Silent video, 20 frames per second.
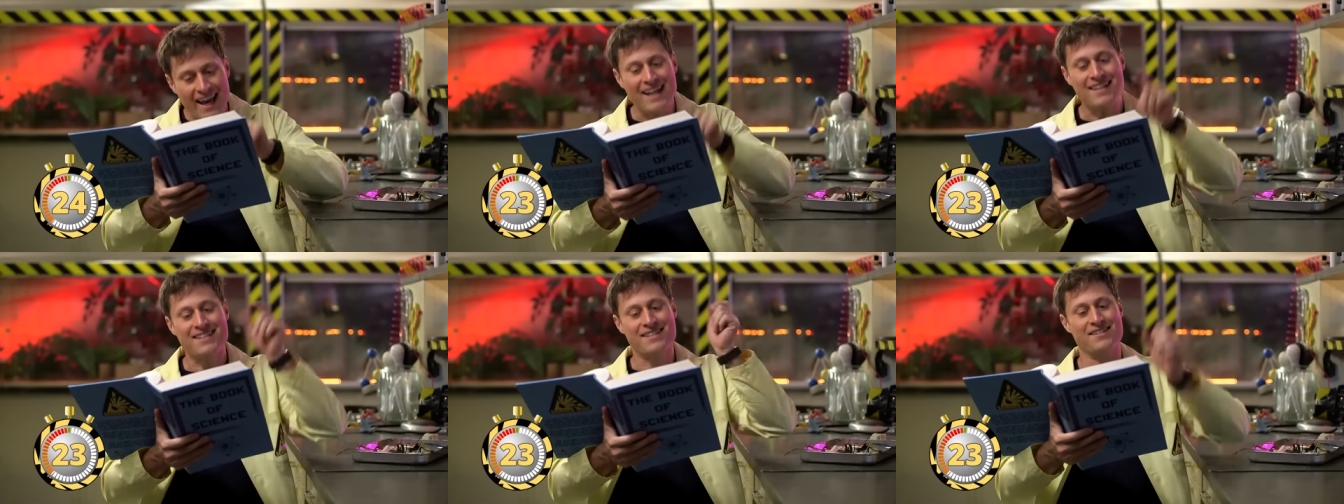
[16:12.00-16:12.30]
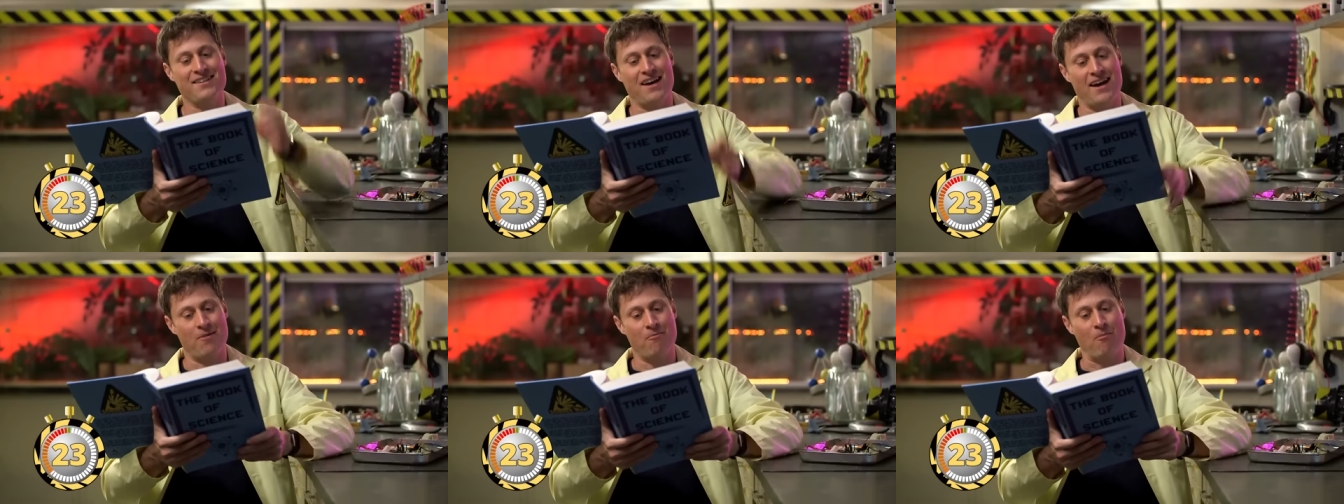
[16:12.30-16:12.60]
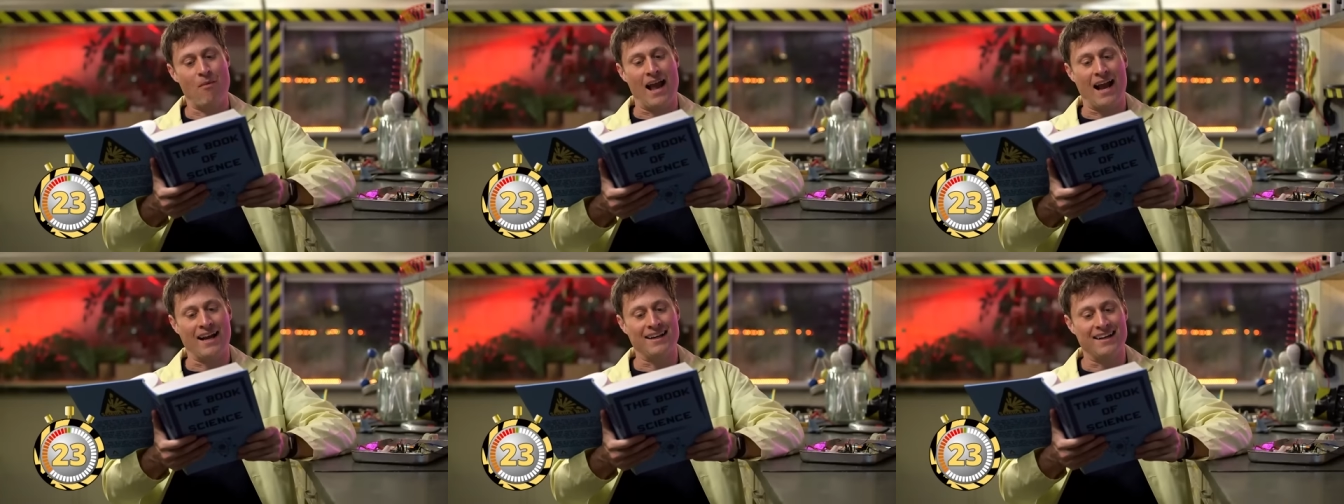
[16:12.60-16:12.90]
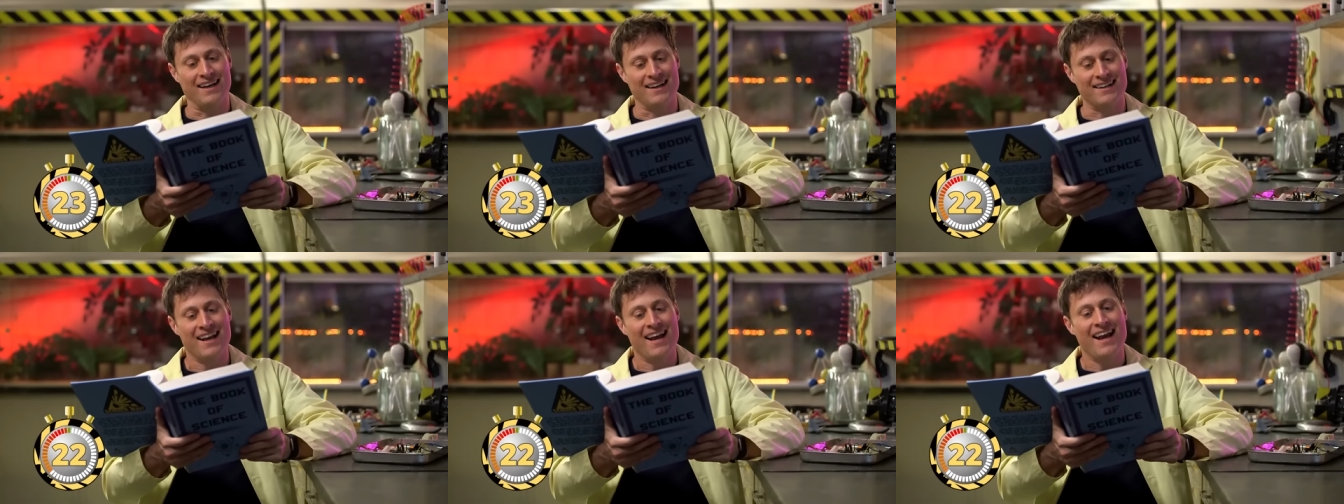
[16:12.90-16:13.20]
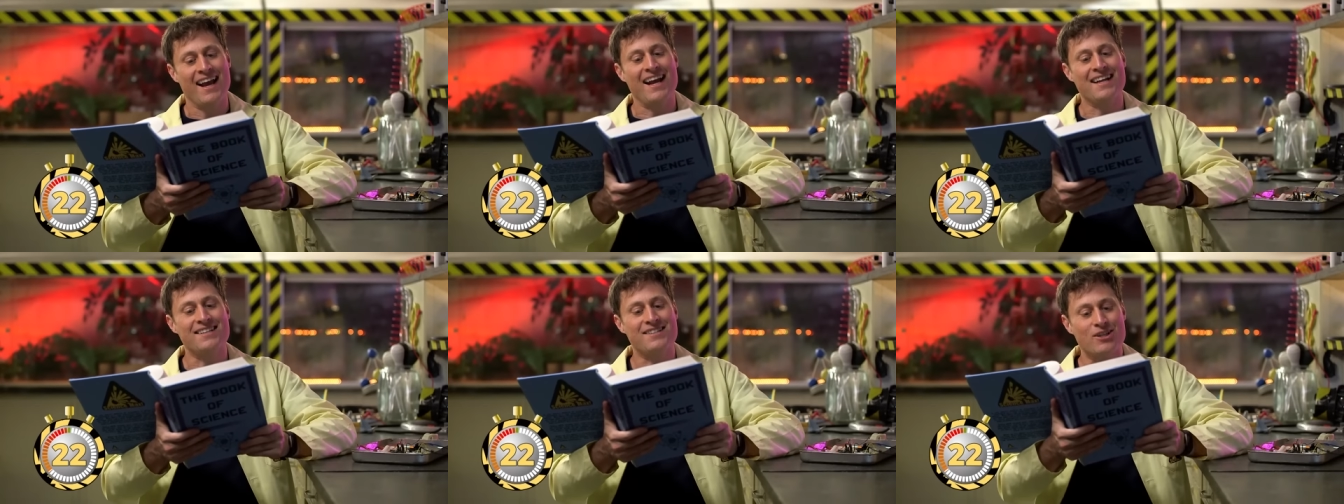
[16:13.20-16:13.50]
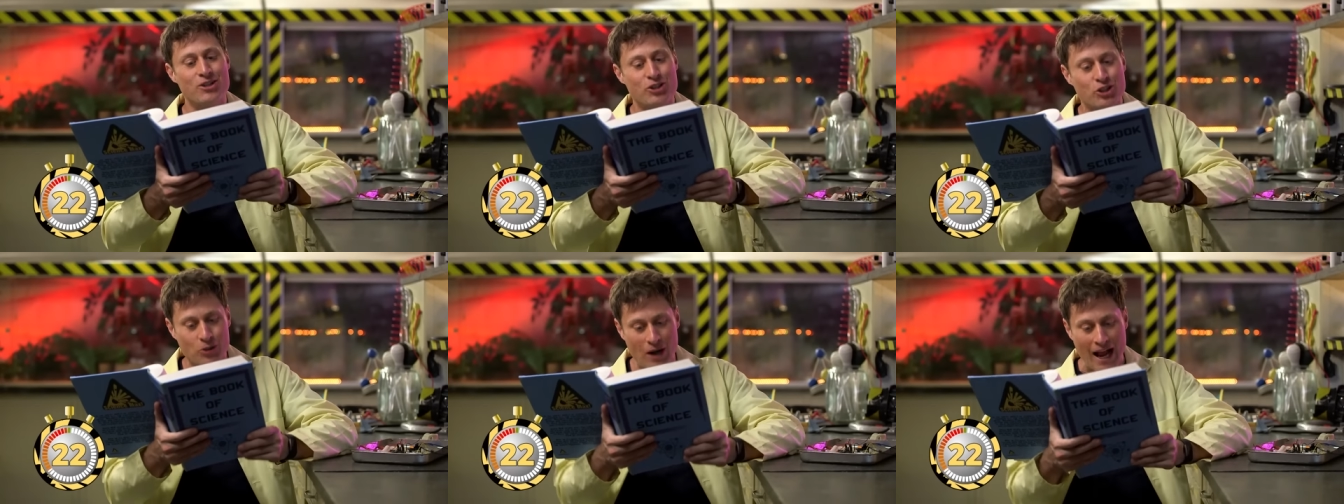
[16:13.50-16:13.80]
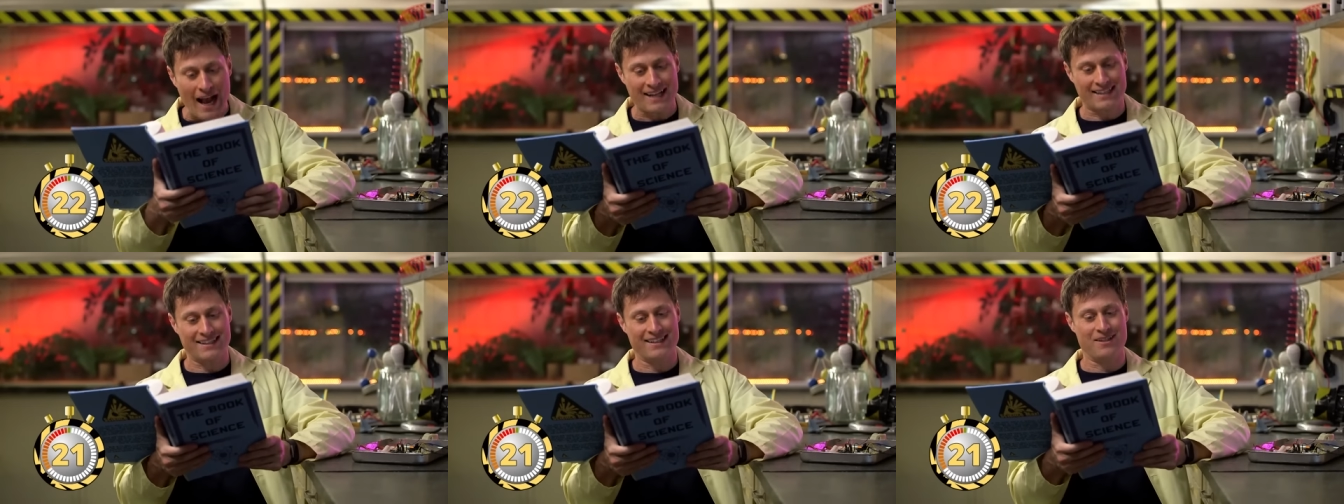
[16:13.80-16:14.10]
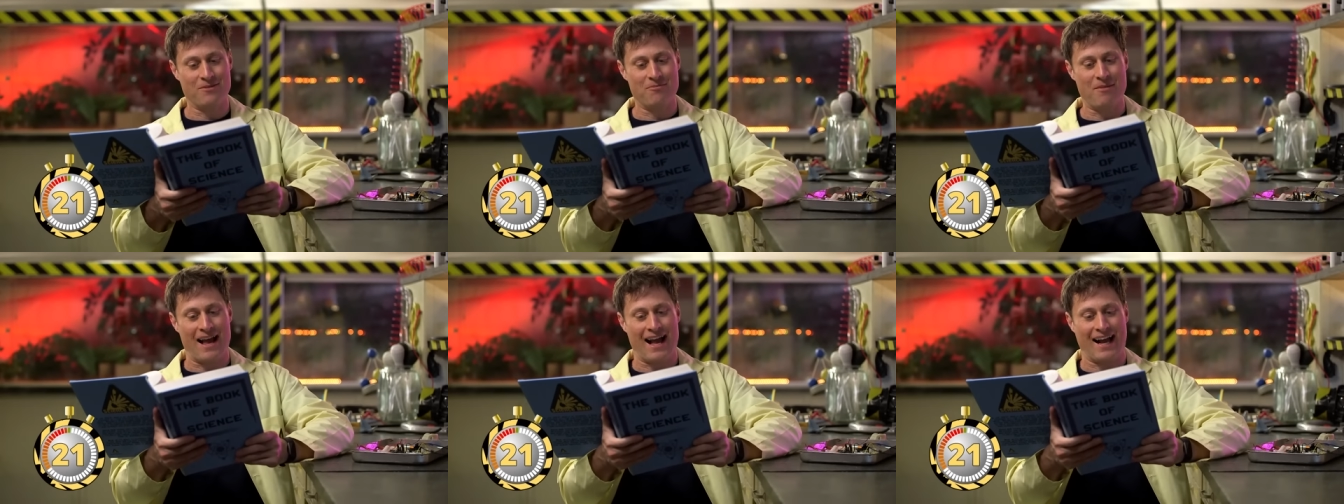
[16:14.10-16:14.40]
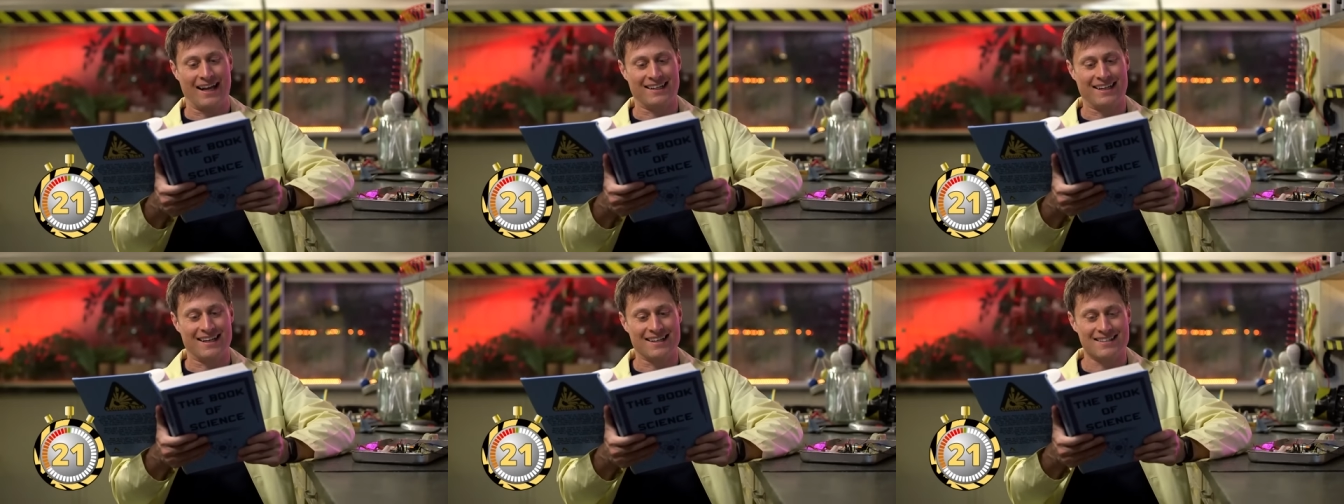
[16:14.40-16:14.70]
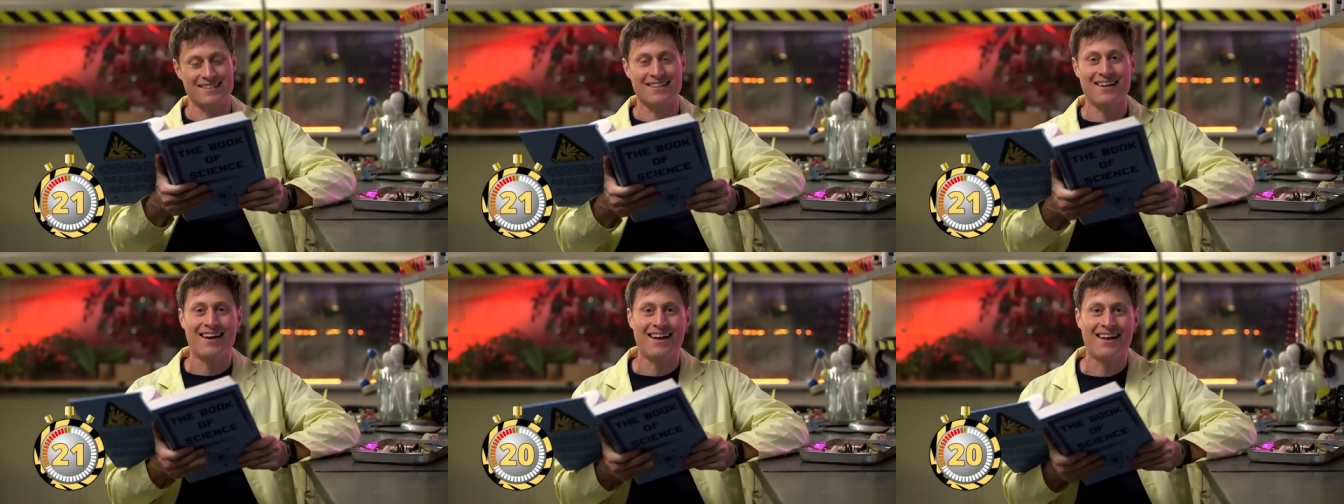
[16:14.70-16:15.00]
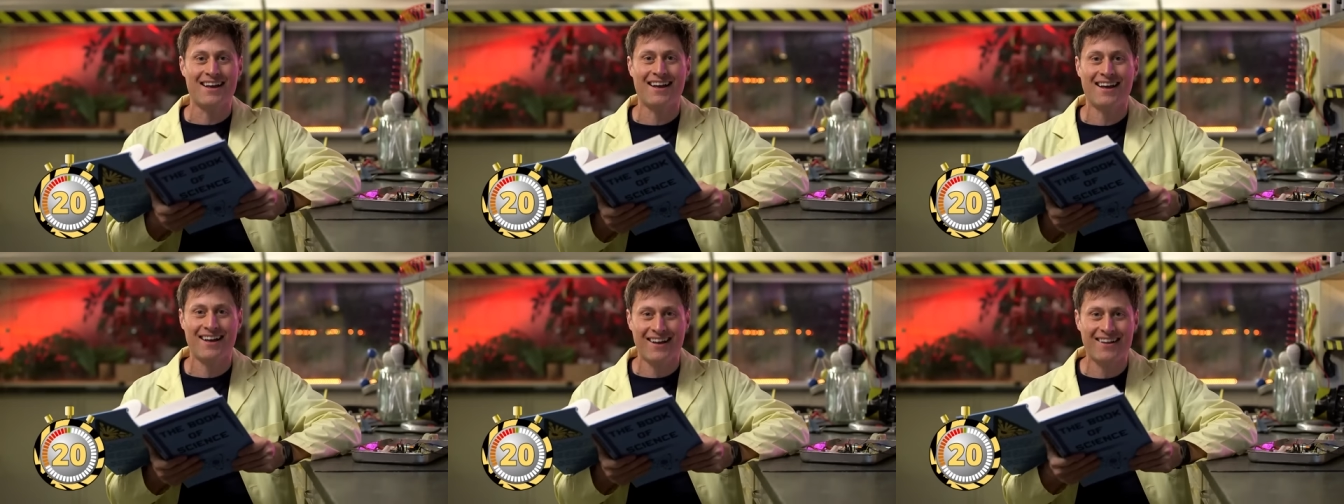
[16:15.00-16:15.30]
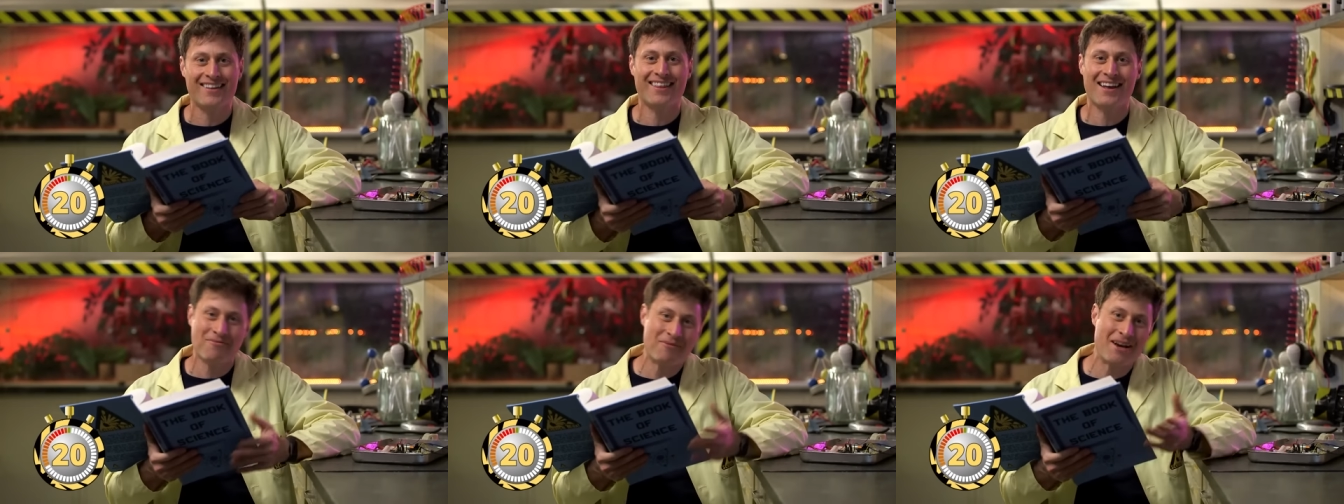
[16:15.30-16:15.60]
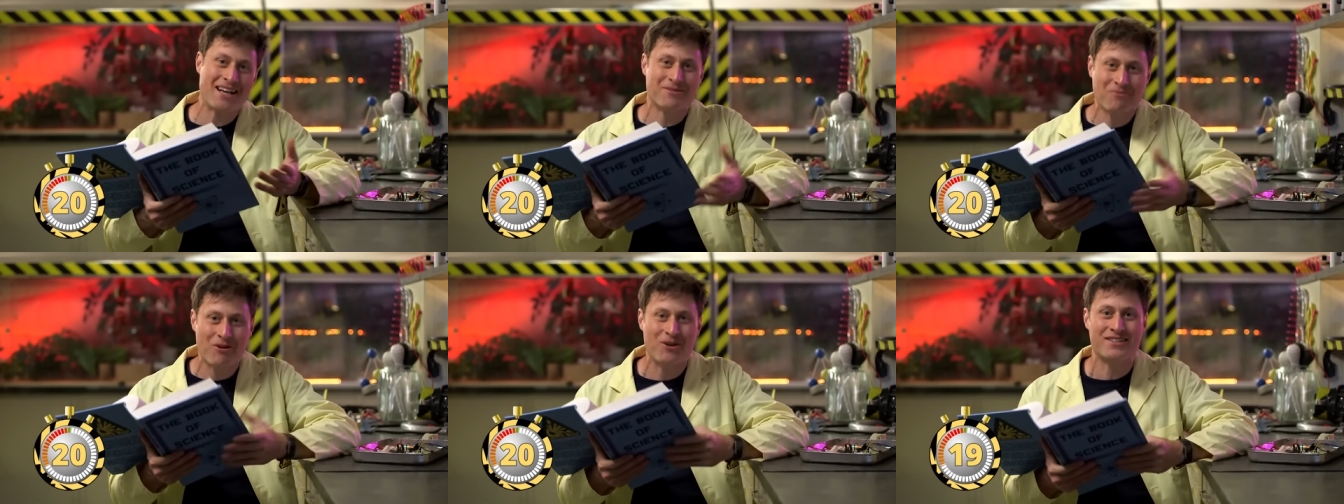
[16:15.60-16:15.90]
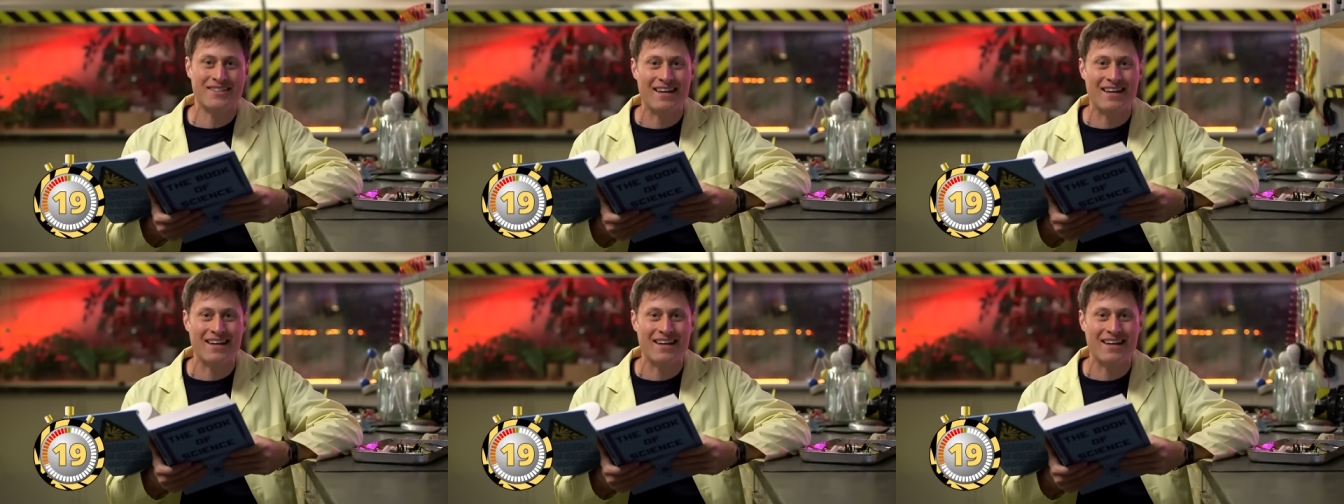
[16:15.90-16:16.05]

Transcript: it's not a magnet. It's attracted to magnets. Oh, that makes more